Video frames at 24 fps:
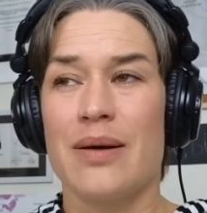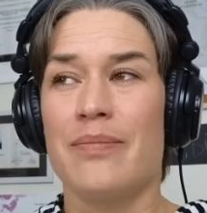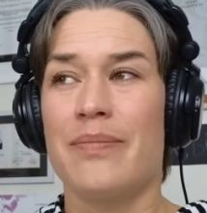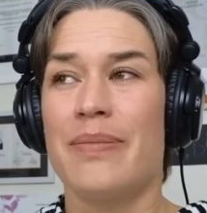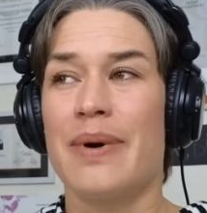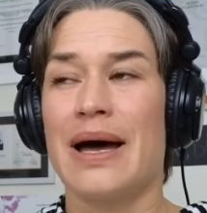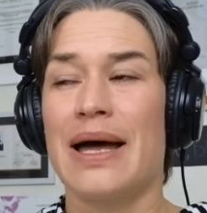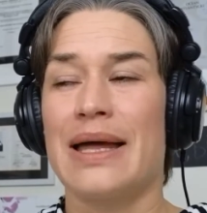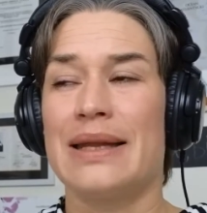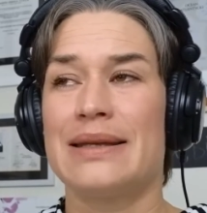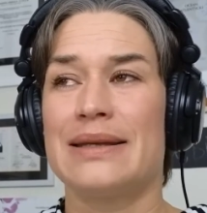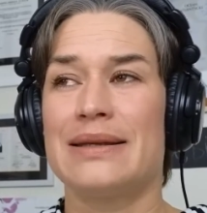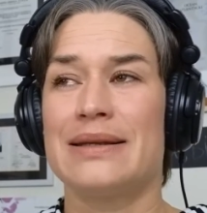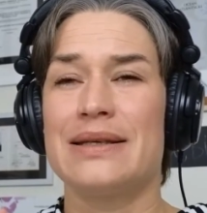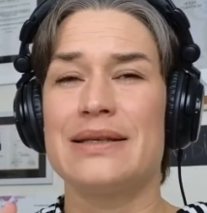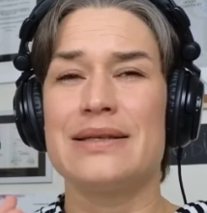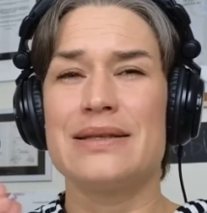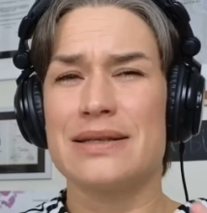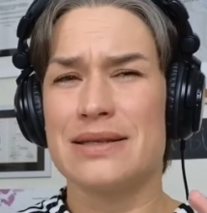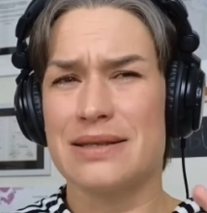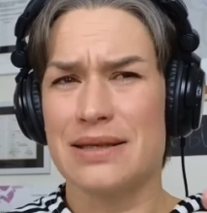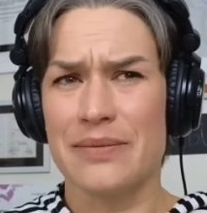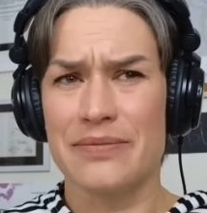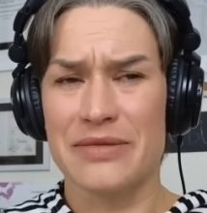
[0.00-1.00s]
But
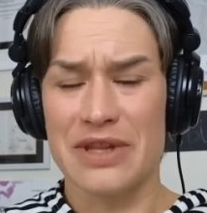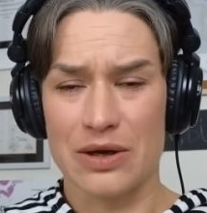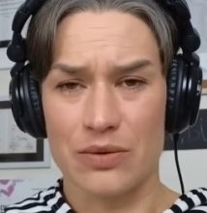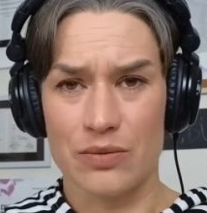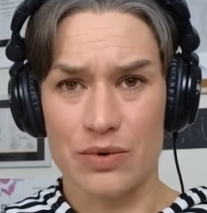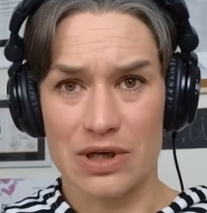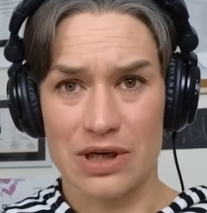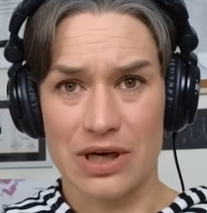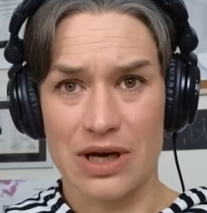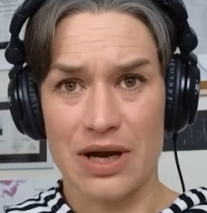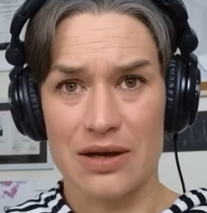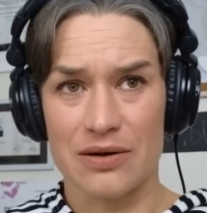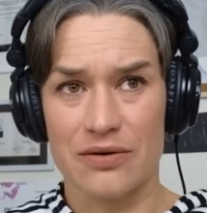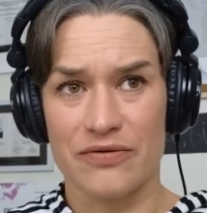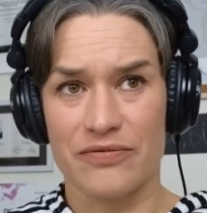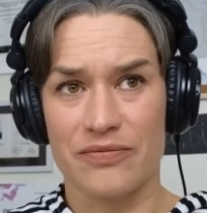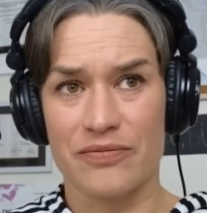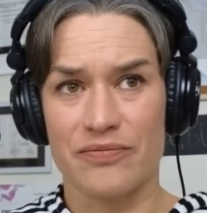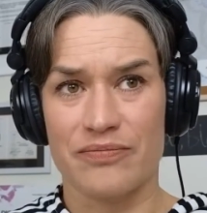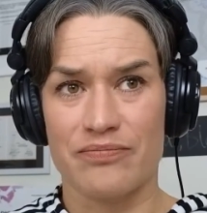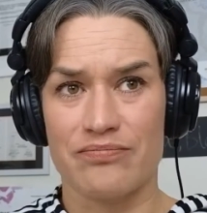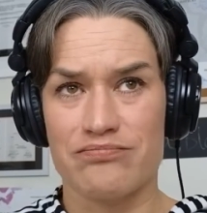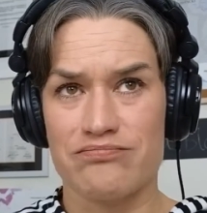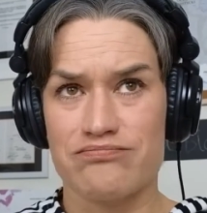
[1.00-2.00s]
this is something we're kind of
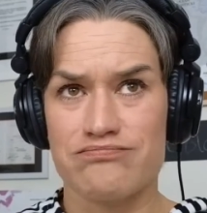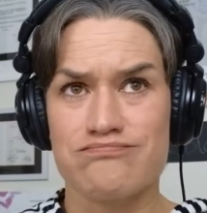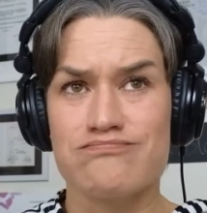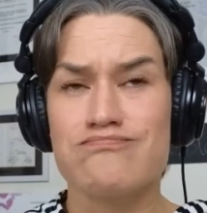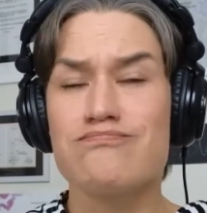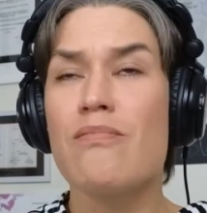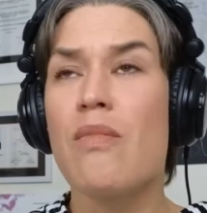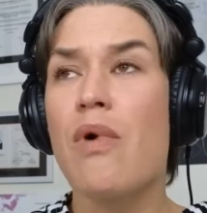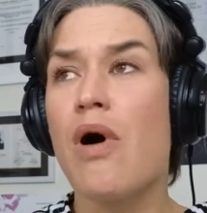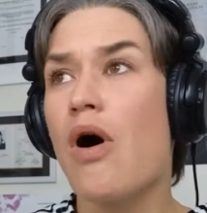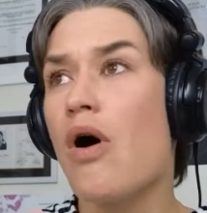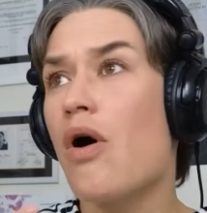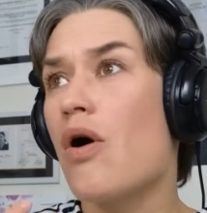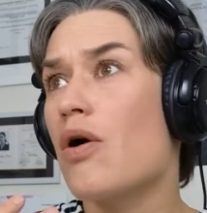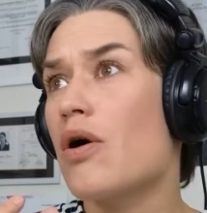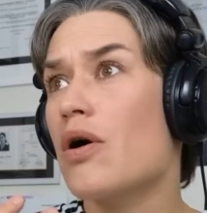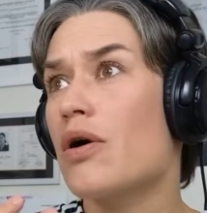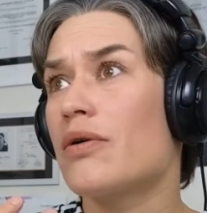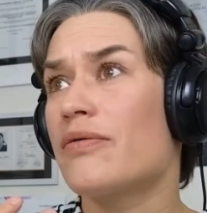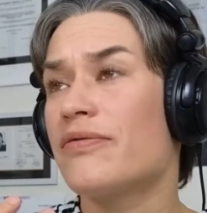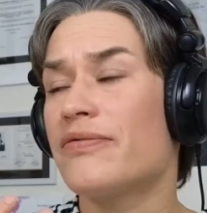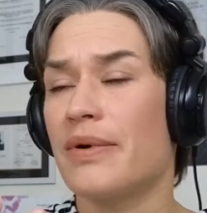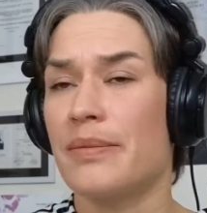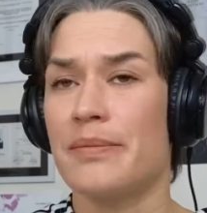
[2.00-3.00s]

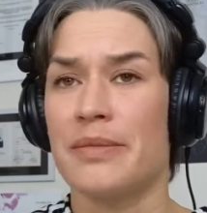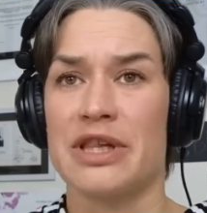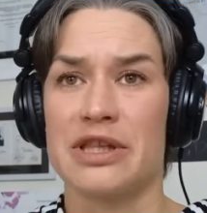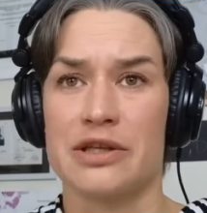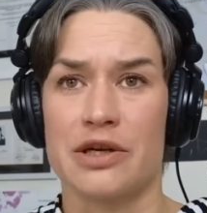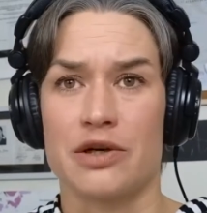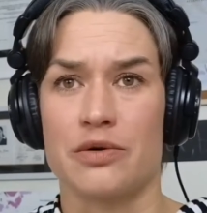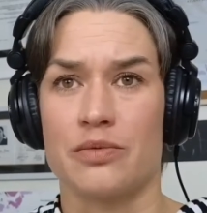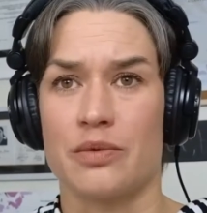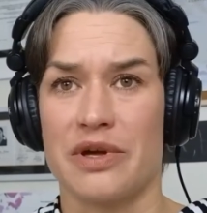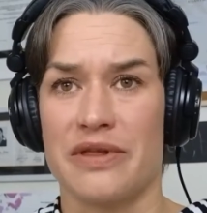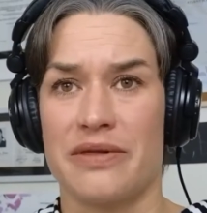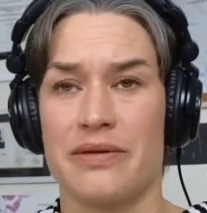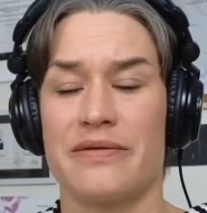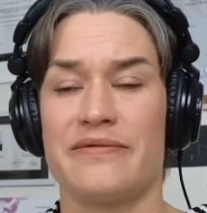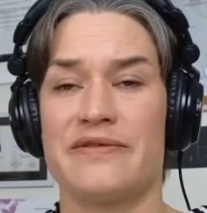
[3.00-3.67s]
more familiar with.